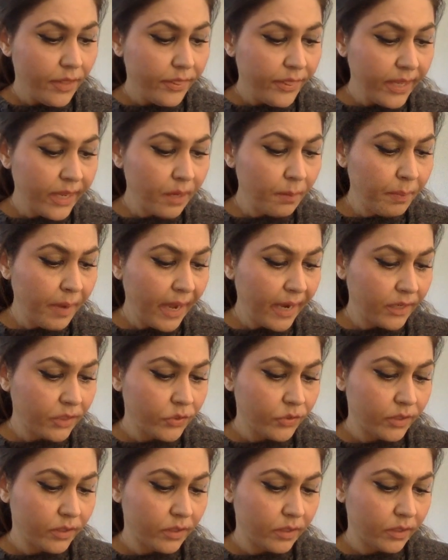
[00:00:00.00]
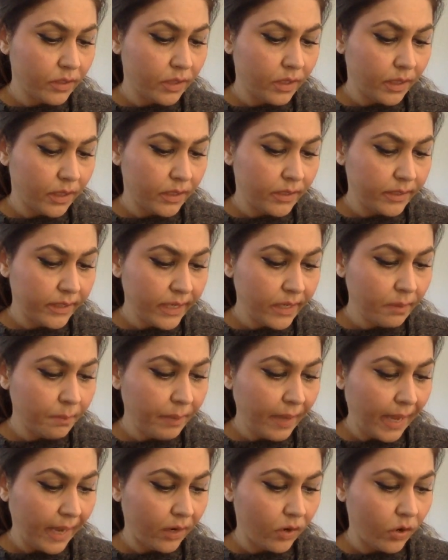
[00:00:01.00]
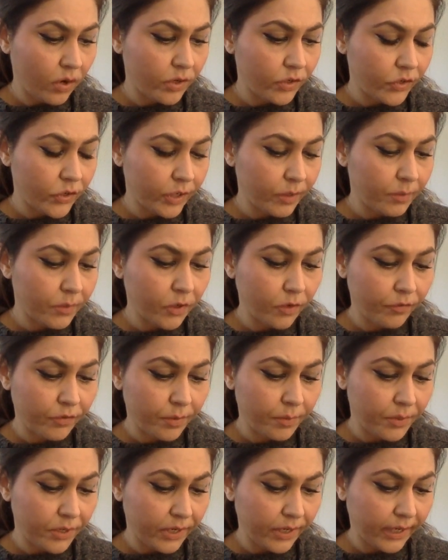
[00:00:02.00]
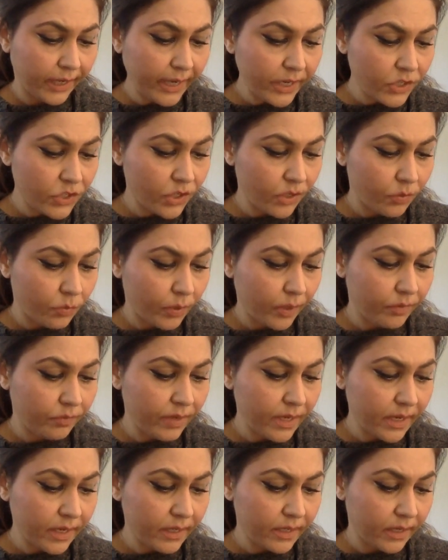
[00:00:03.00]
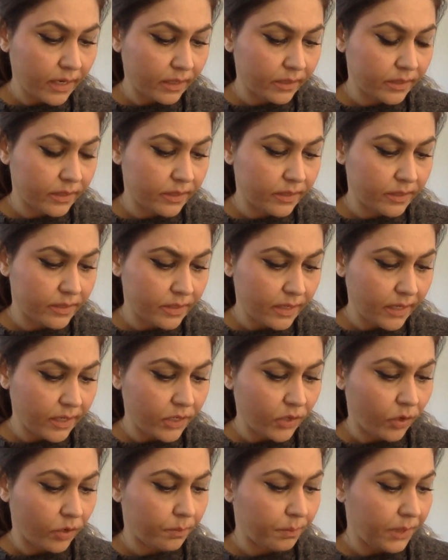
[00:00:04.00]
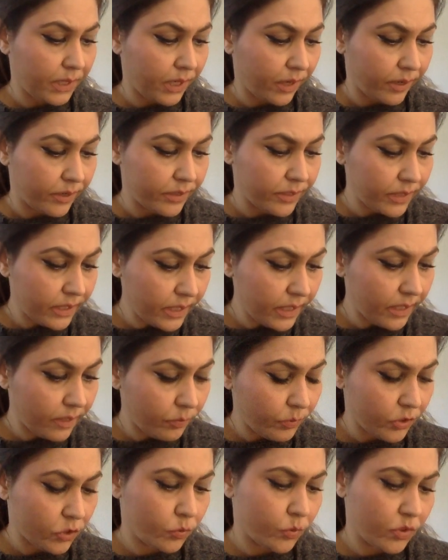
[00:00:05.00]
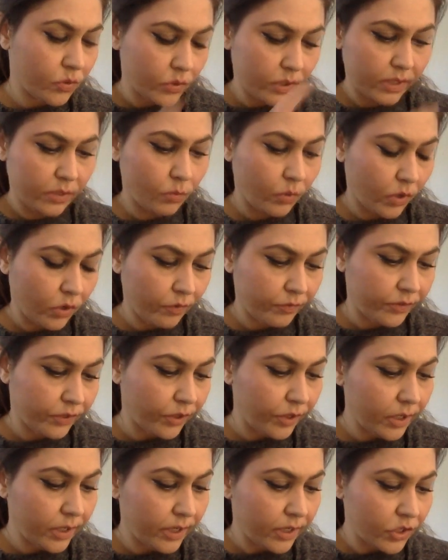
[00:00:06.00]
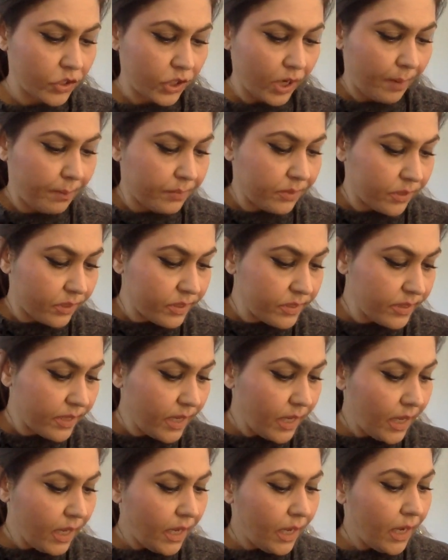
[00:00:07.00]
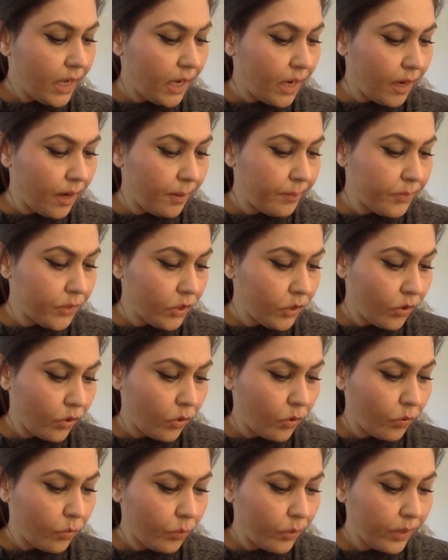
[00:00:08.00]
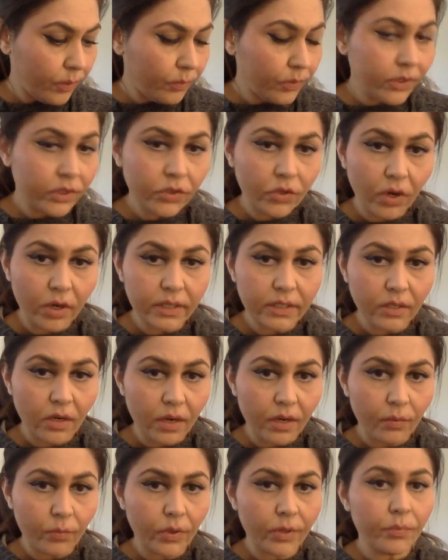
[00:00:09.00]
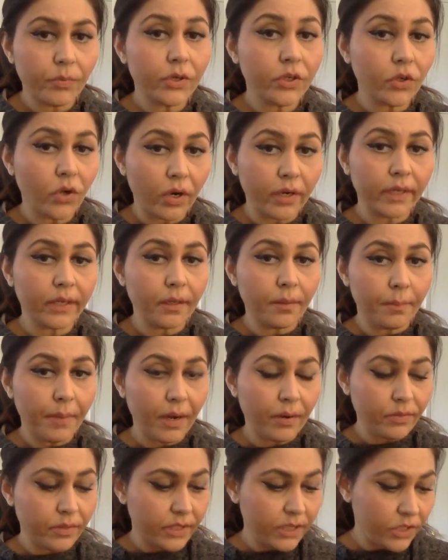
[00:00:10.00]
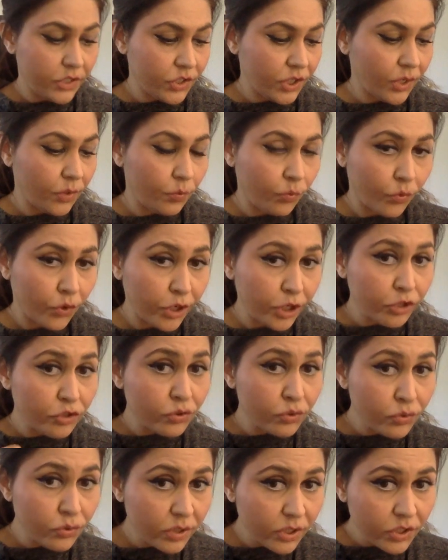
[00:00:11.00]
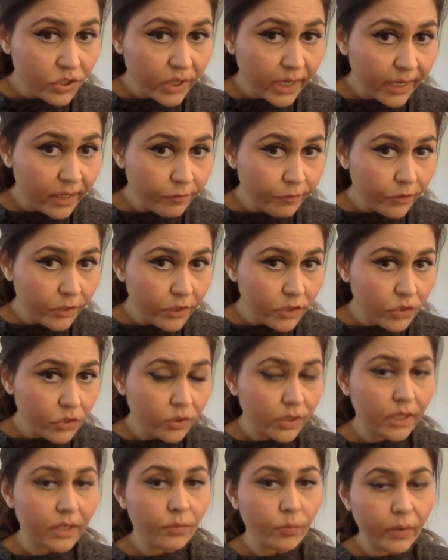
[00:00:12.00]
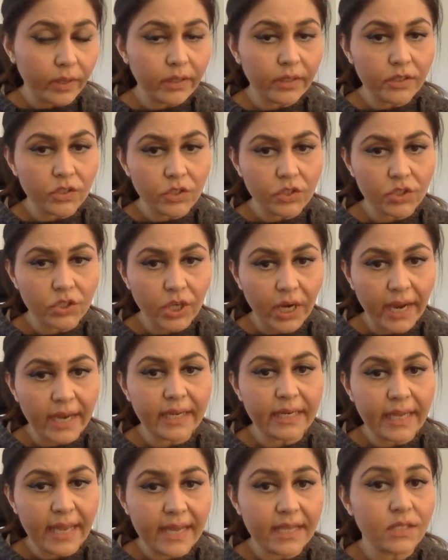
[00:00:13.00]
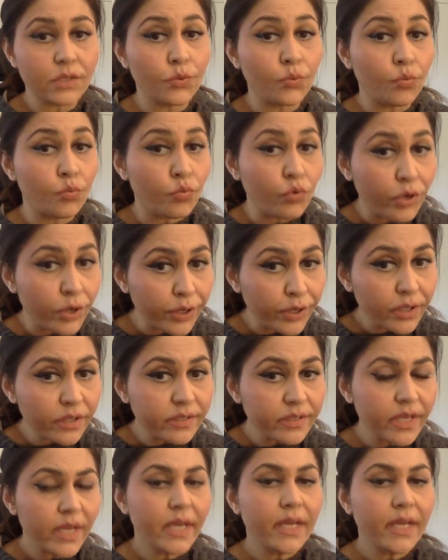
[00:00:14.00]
Think back on treatment of communication when we conducted a study on PRT, which was in one of the earlier chapters. We were talking about teaching words to the child first, so that when the child has words,